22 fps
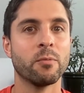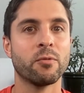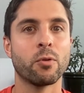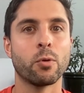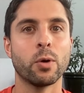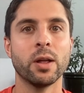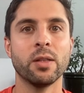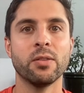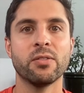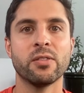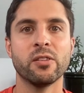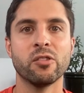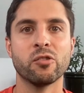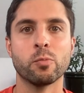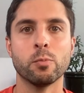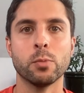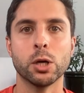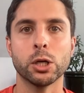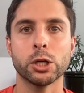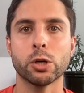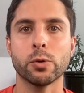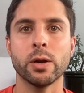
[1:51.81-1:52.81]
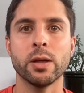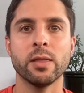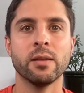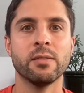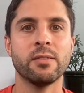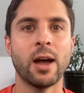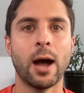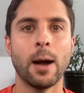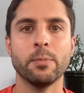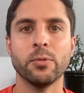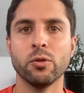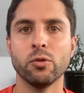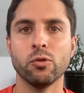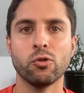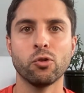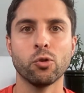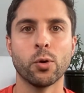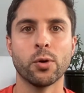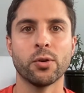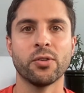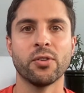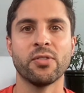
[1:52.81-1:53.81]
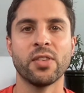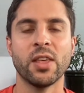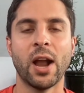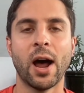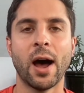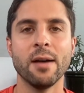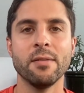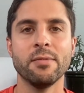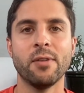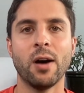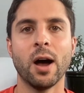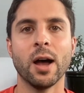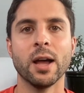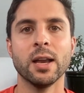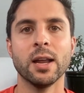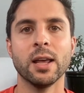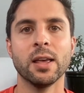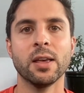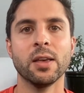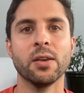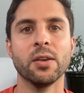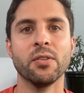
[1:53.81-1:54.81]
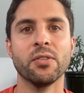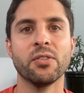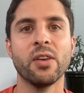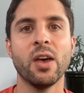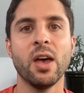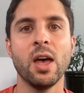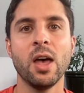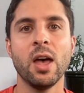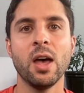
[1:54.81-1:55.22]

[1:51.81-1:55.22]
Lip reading: For instance, mercury, the top 2 sources that I find is